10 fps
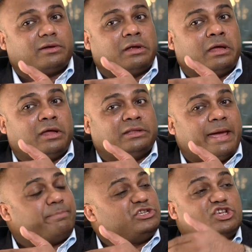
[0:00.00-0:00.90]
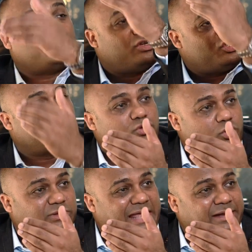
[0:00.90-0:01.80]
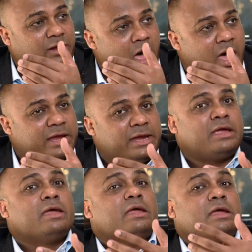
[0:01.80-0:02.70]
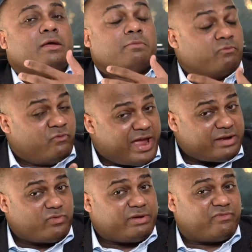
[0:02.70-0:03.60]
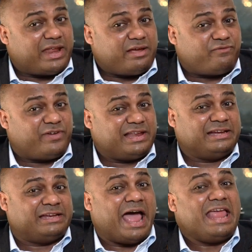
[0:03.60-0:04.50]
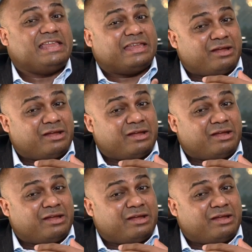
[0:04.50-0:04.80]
the appreciation is not that high. When I feel it, I